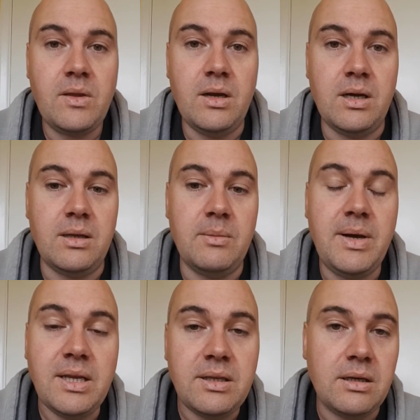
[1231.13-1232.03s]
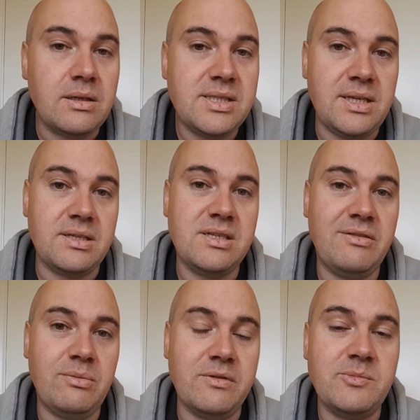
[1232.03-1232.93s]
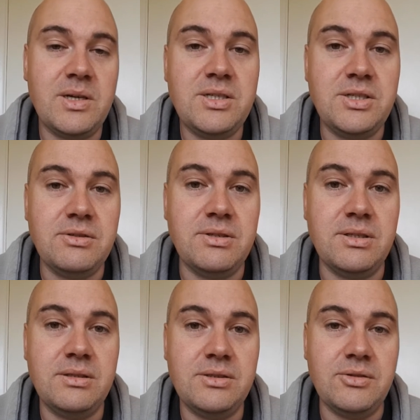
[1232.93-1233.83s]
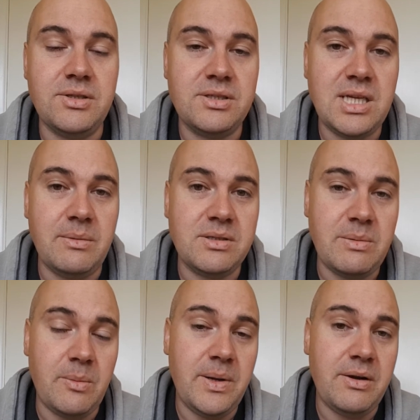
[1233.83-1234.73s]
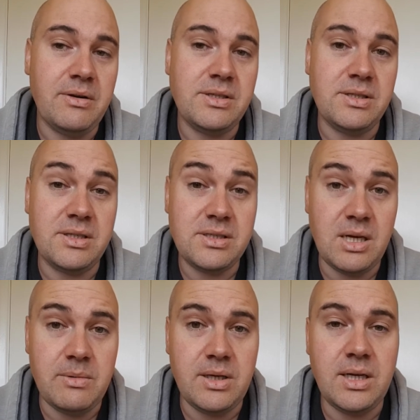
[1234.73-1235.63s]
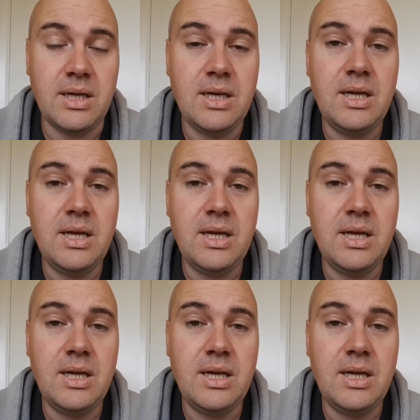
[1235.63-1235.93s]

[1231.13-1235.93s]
The main thing I tend to suffer with, especially during the summer periods and this time of year,